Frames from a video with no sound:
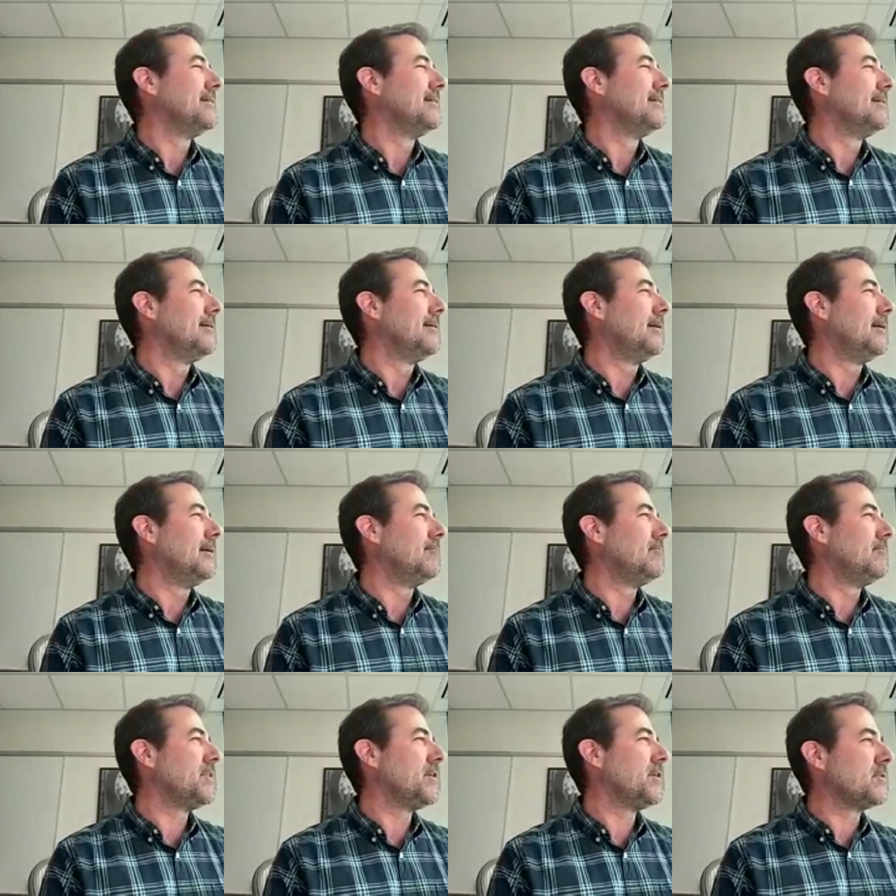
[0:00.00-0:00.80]

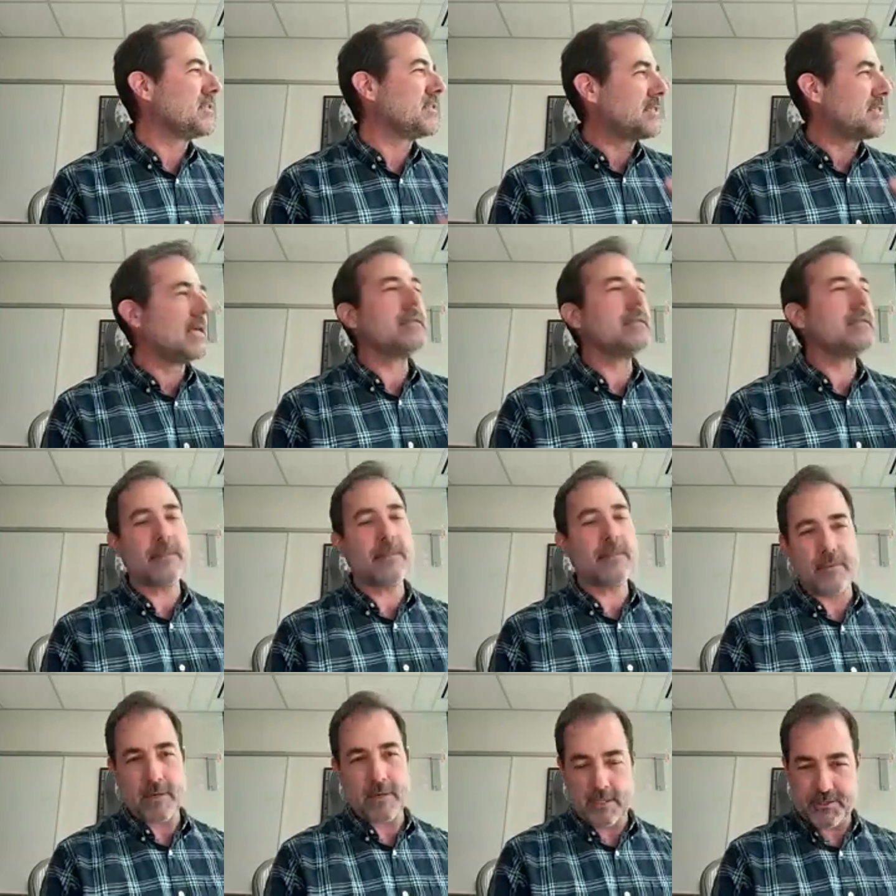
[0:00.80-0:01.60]
There was a tented
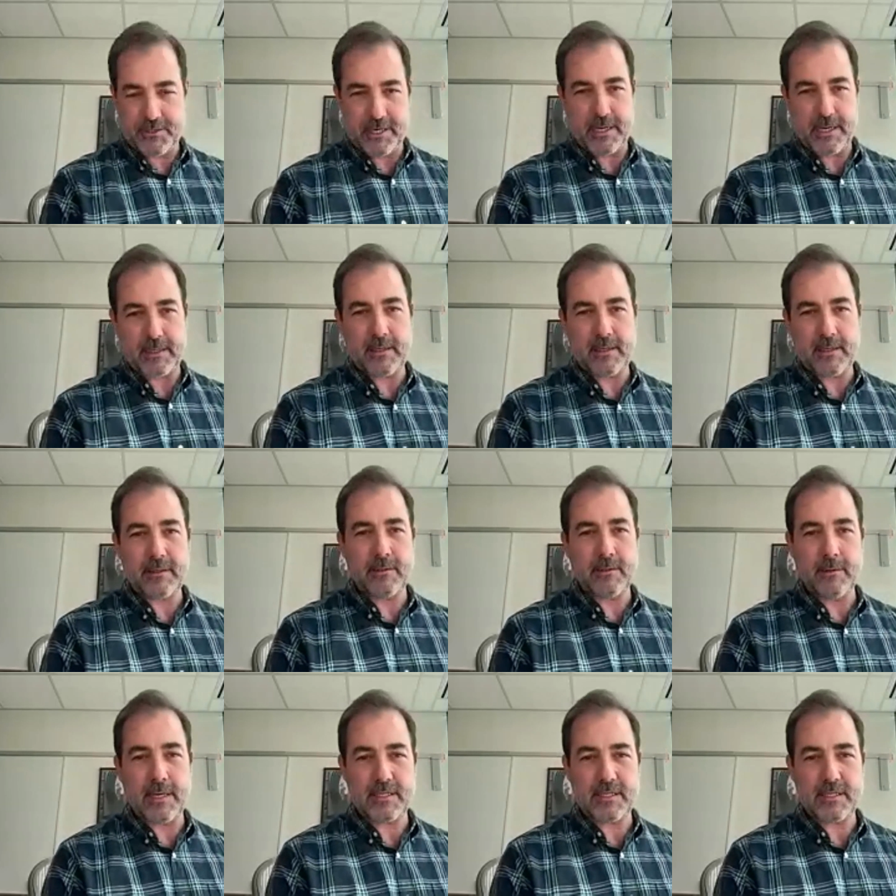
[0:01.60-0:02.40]
project that the
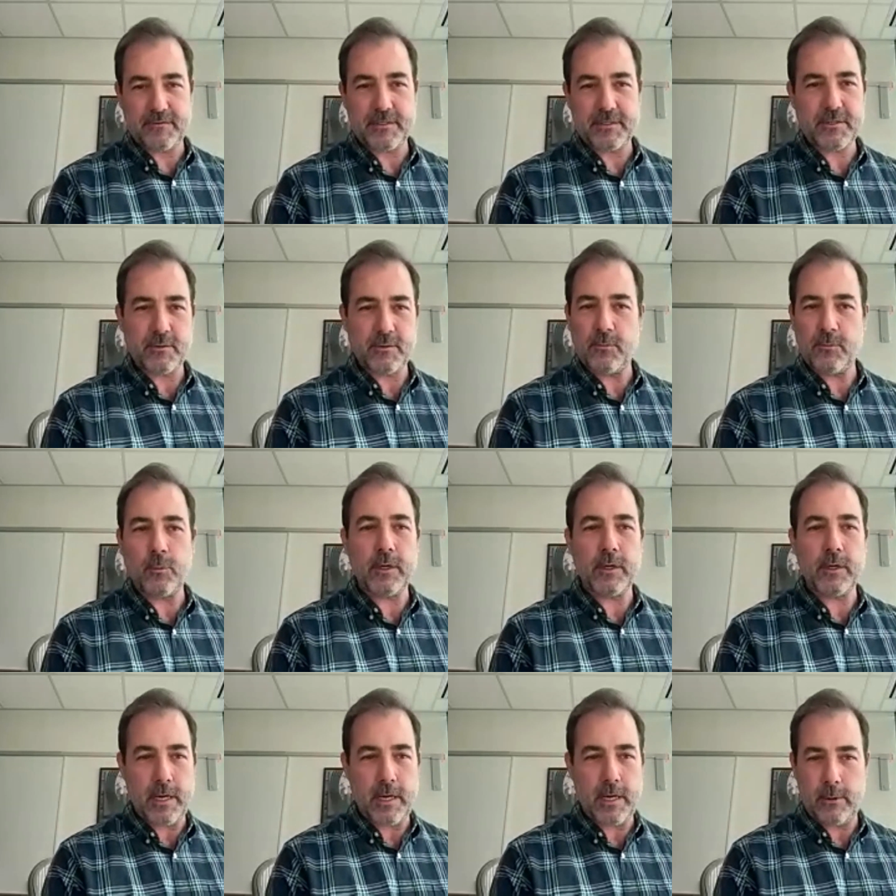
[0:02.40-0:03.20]
rest of us sort of
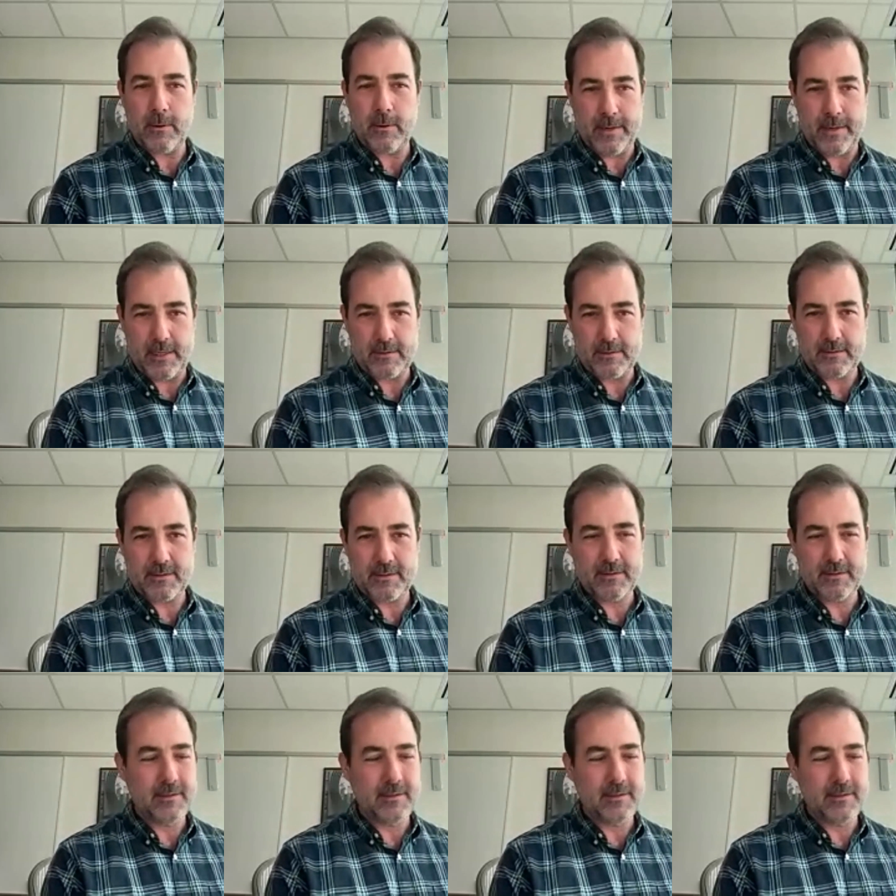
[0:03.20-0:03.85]
wouldn't know about.